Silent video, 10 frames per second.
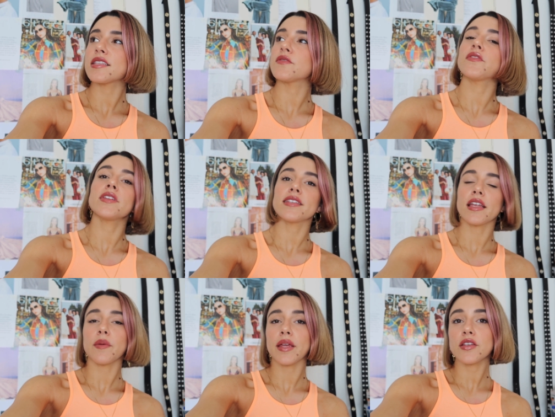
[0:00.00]
It's 50
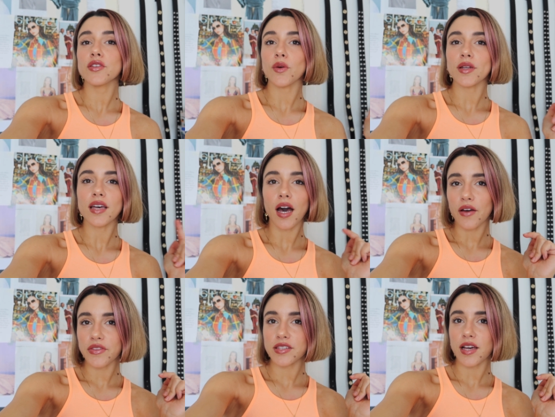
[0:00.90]
centimeters, so it's
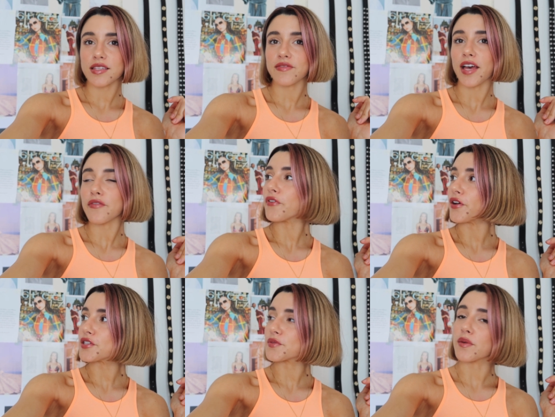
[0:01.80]
half the size of that
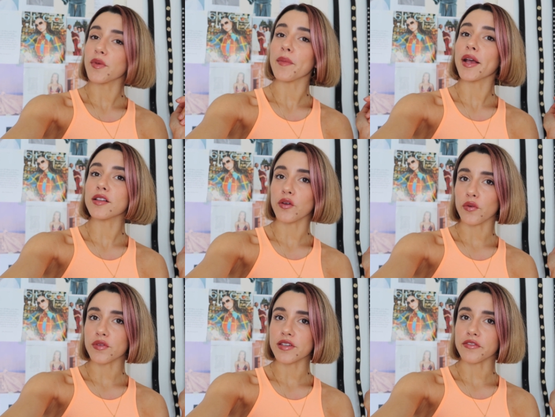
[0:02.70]
first one where my
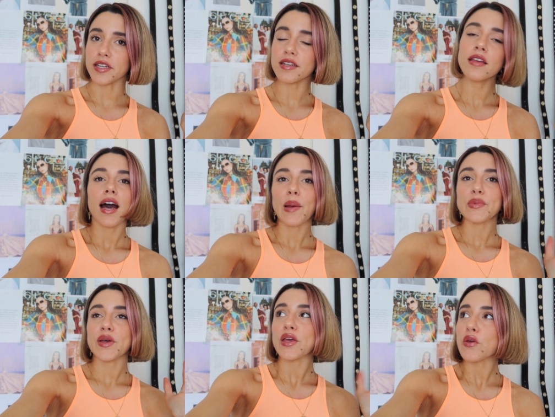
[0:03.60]
clothes are in.
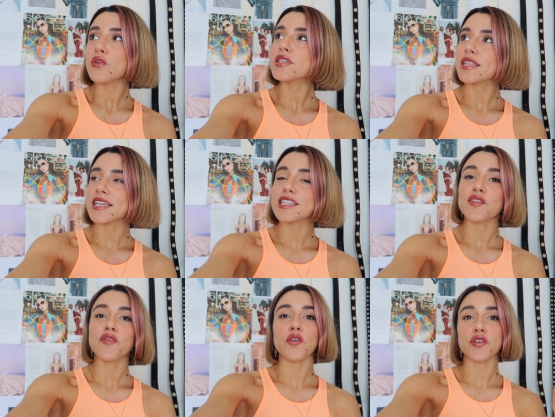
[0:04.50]
So I use
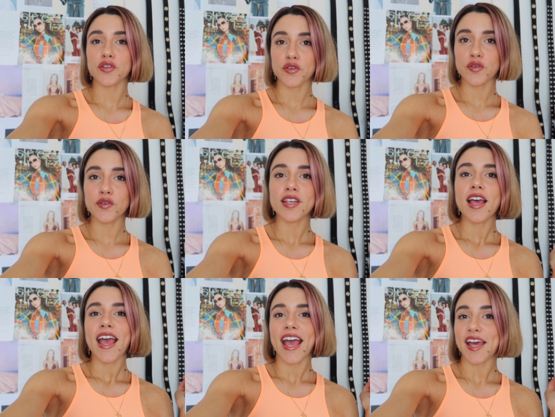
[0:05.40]
this for shoes
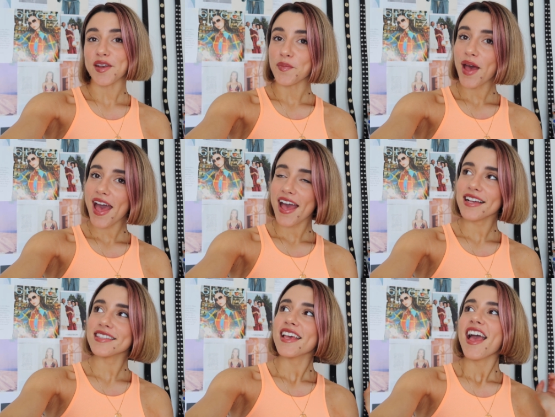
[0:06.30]
and
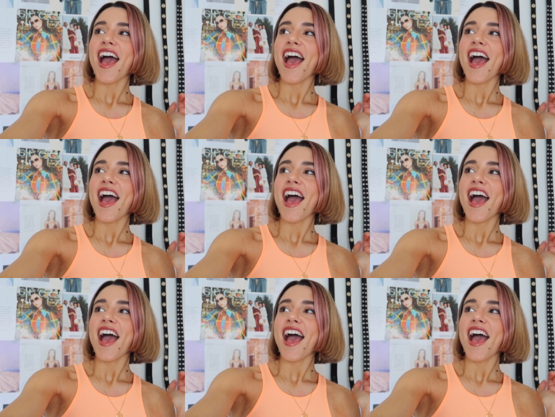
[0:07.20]
bags.